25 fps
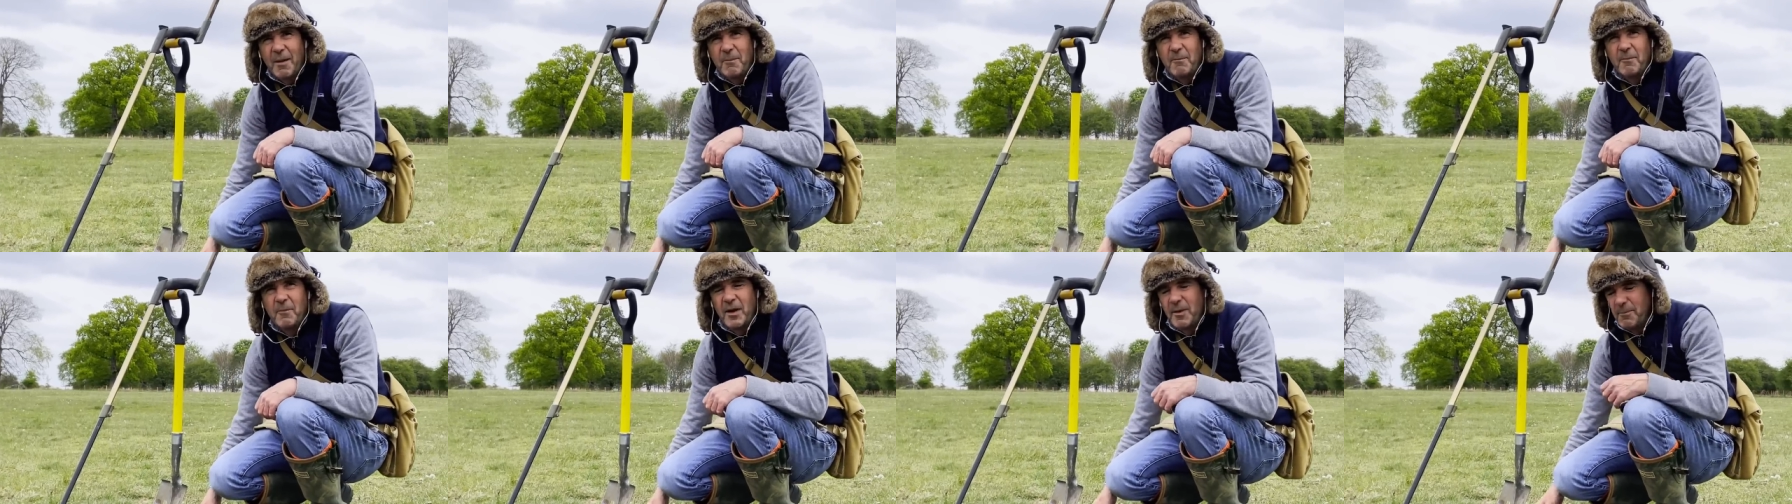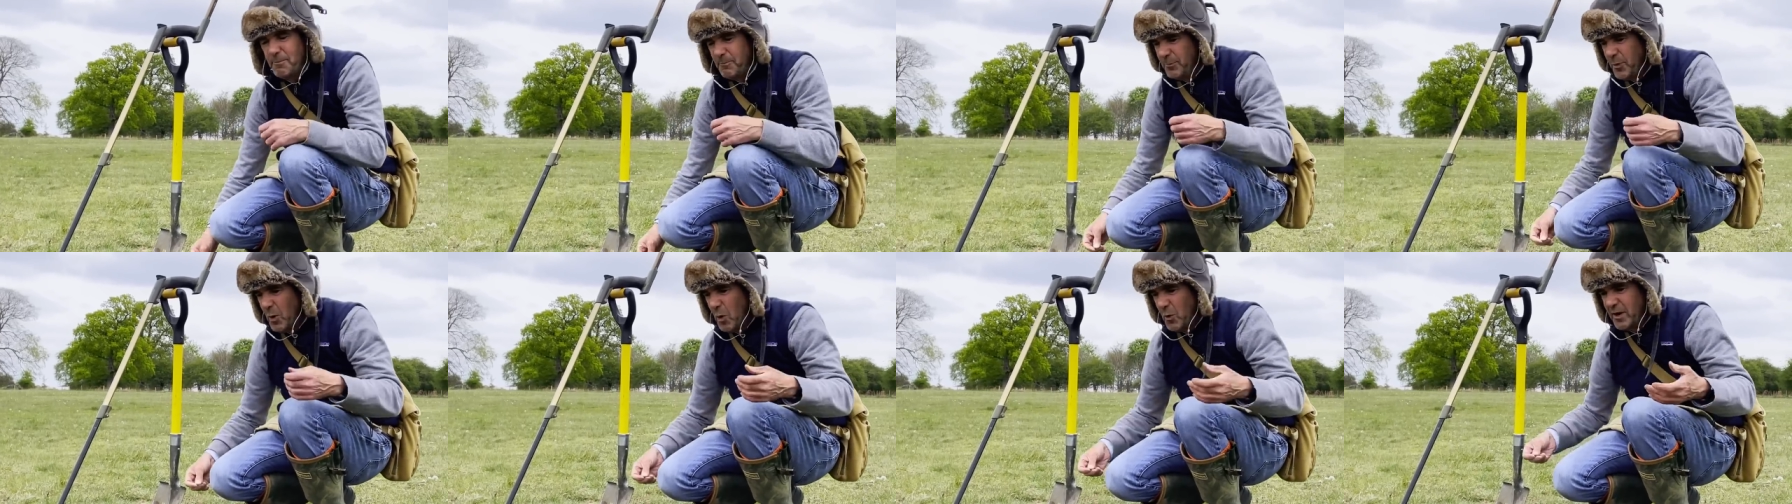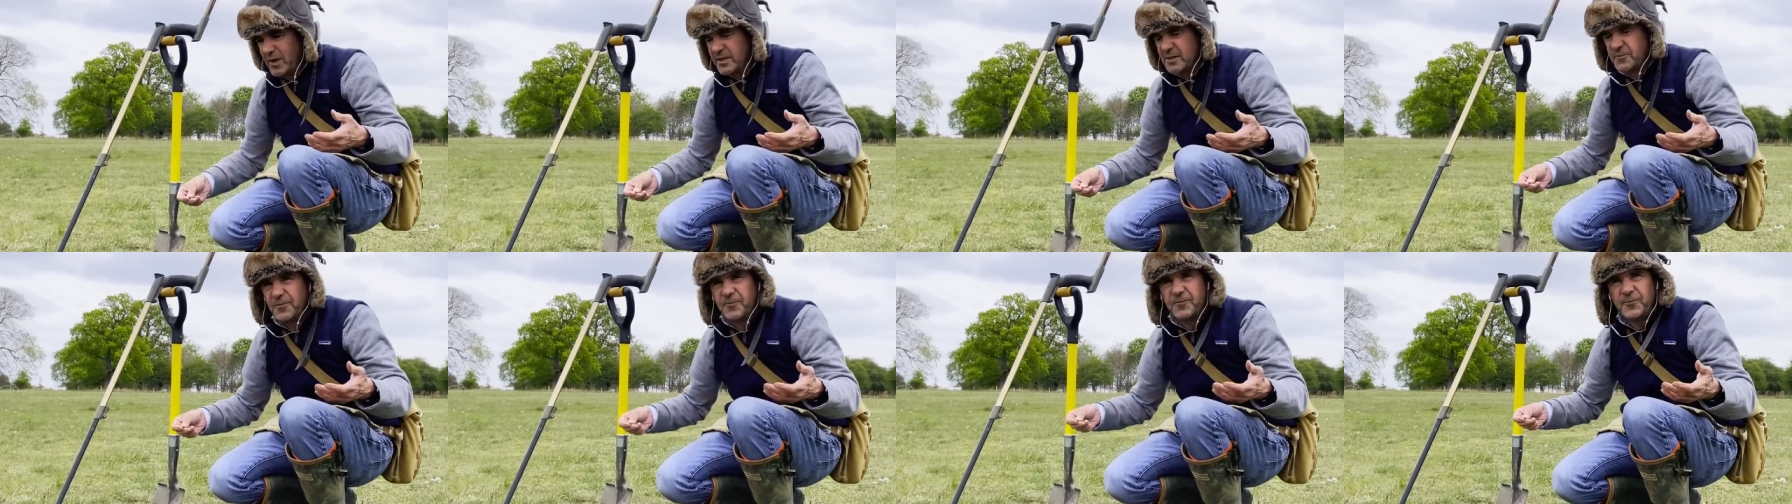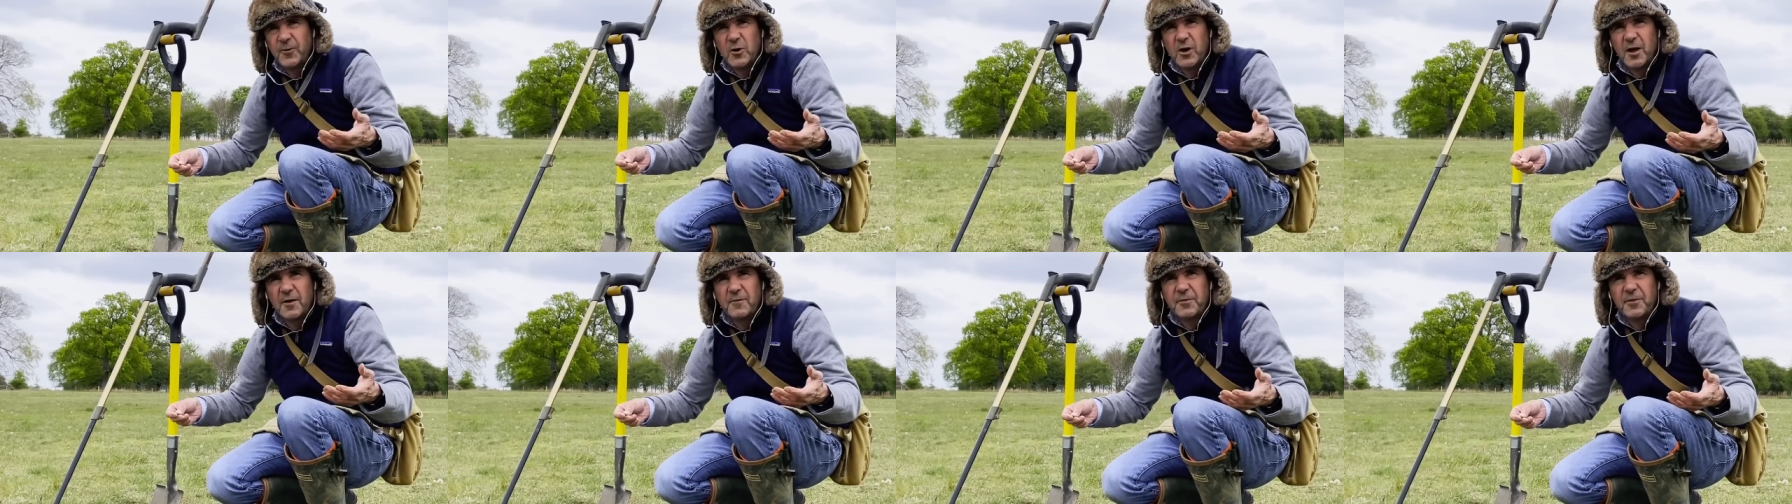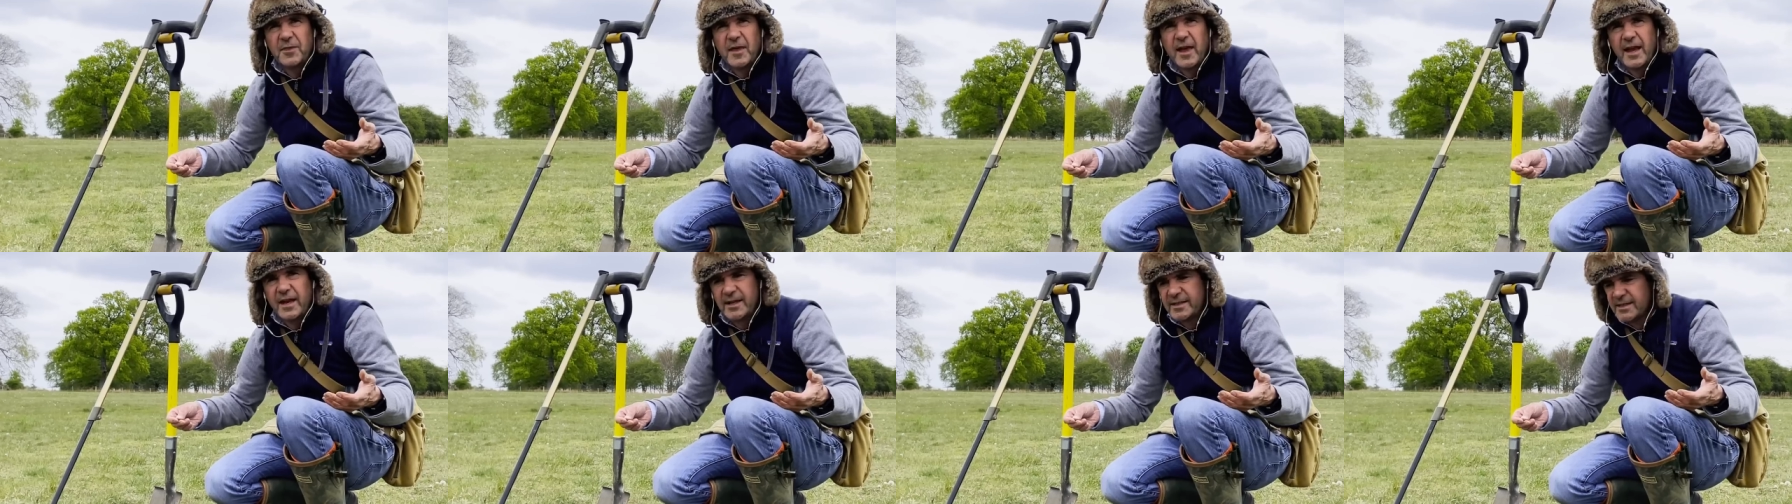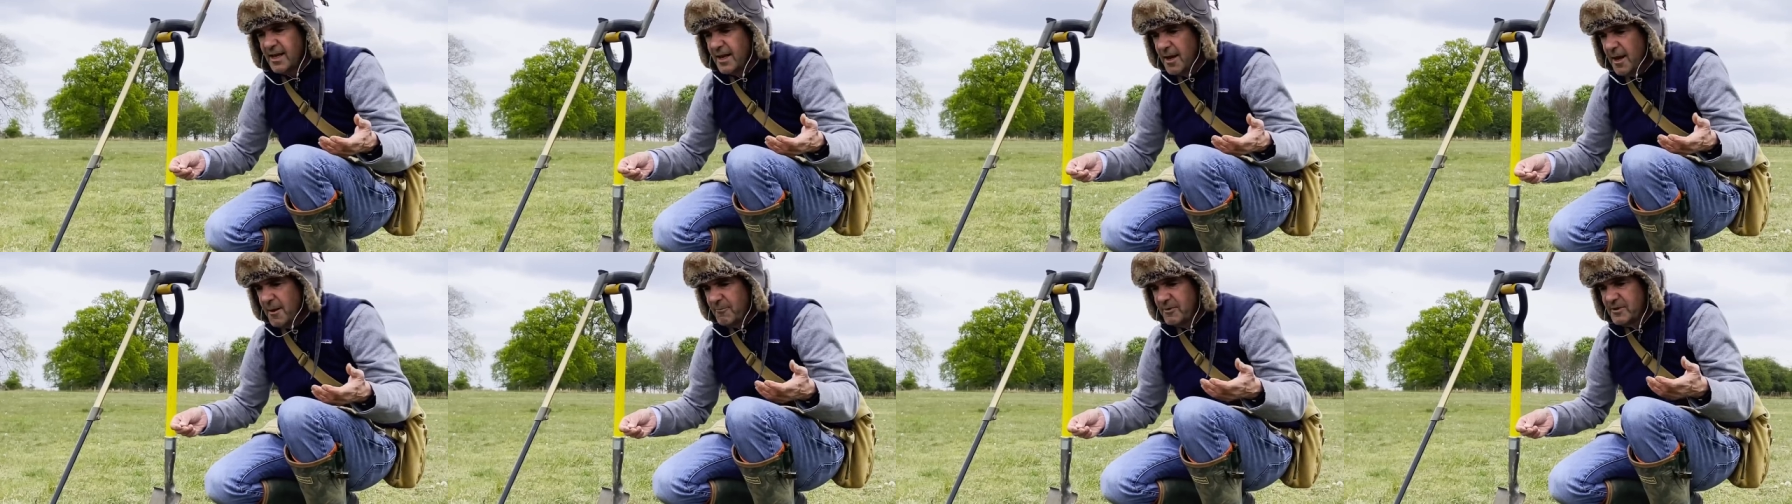my pockets full of
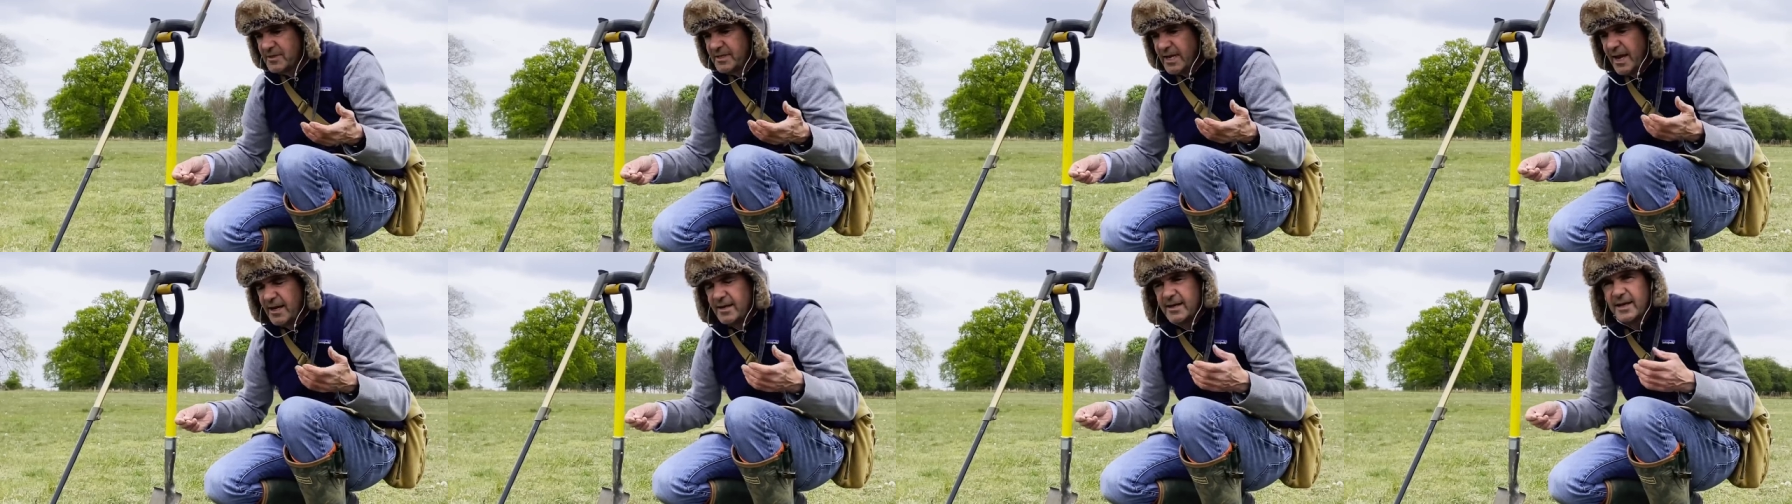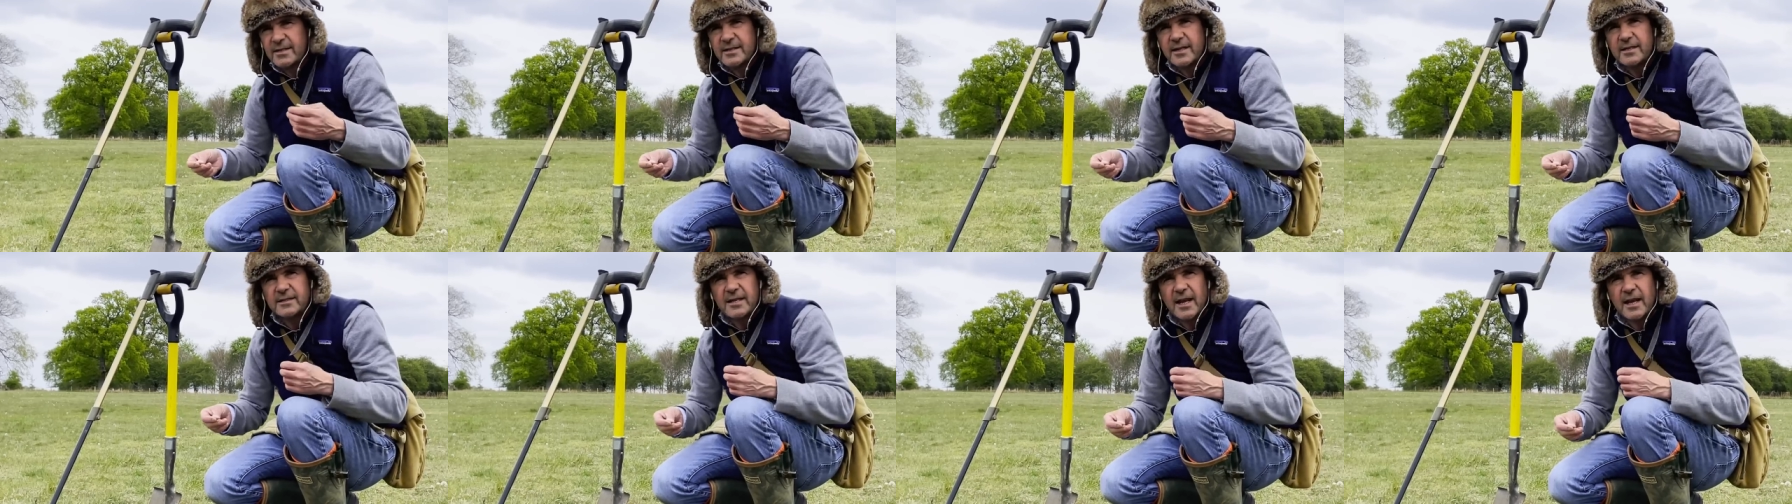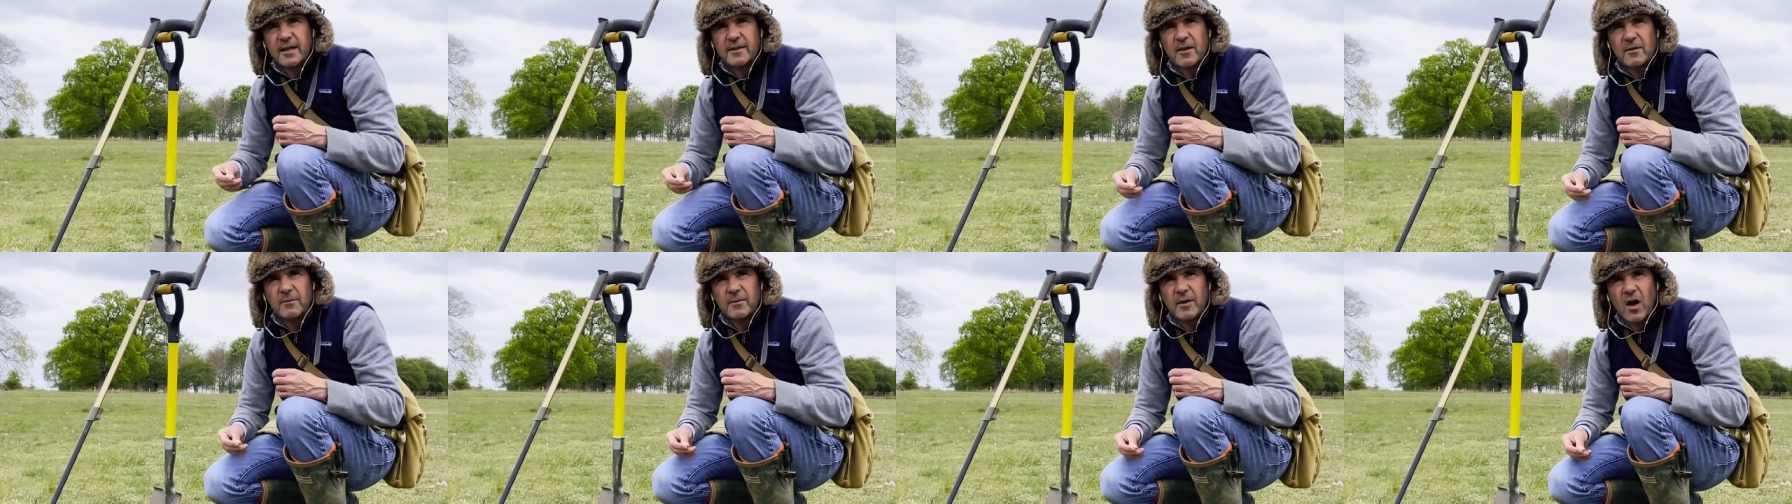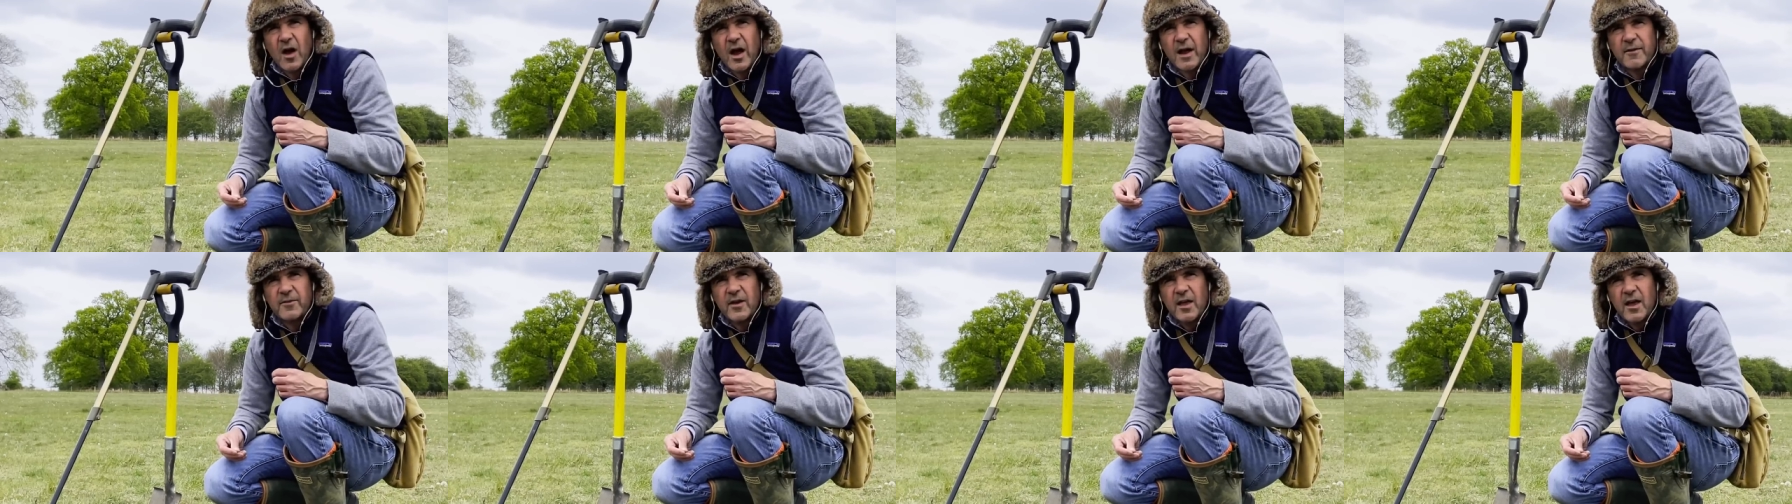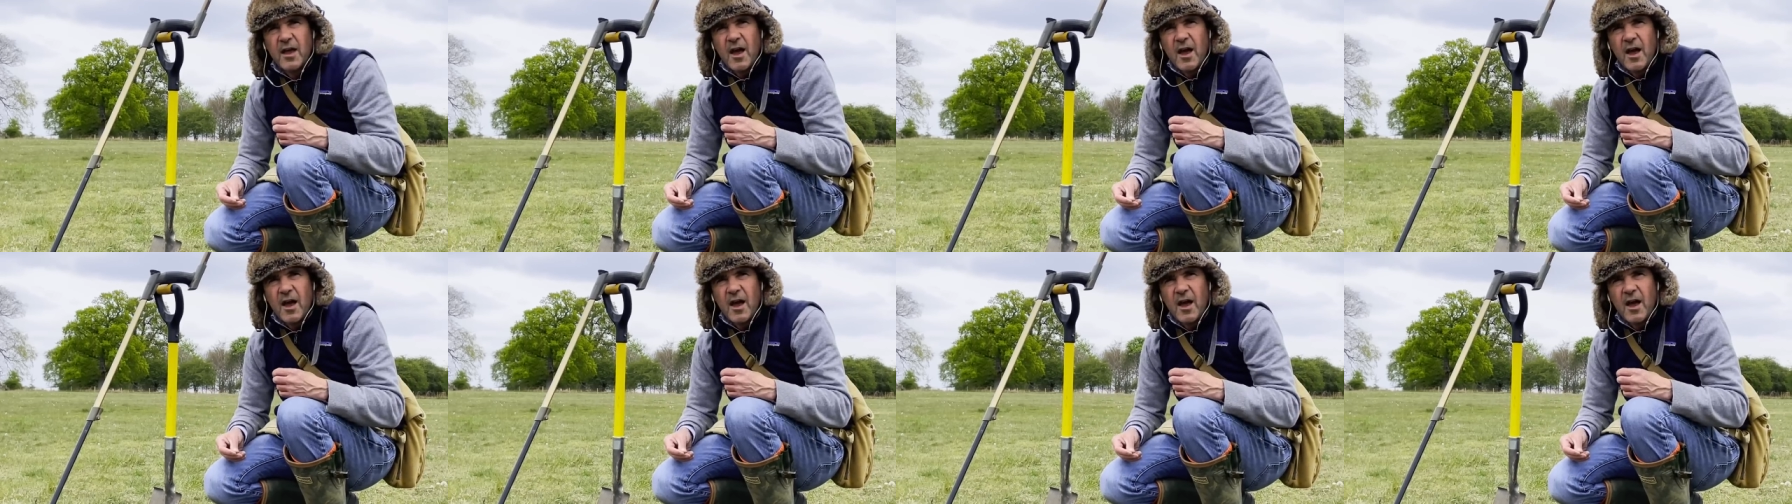things pretending to dig them live